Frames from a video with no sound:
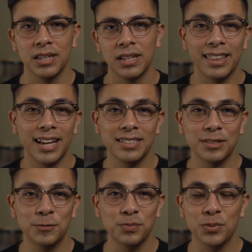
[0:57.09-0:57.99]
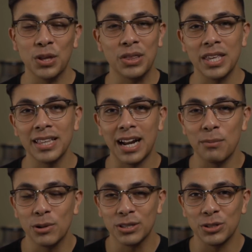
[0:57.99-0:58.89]
And that's the thing that I
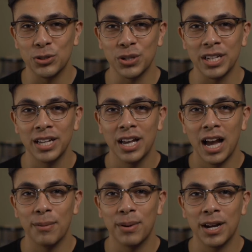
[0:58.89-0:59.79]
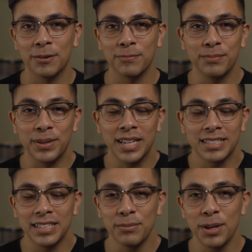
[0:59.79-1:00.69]
most enjoy about being a
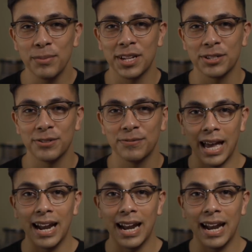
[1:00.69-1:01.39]
CMA major.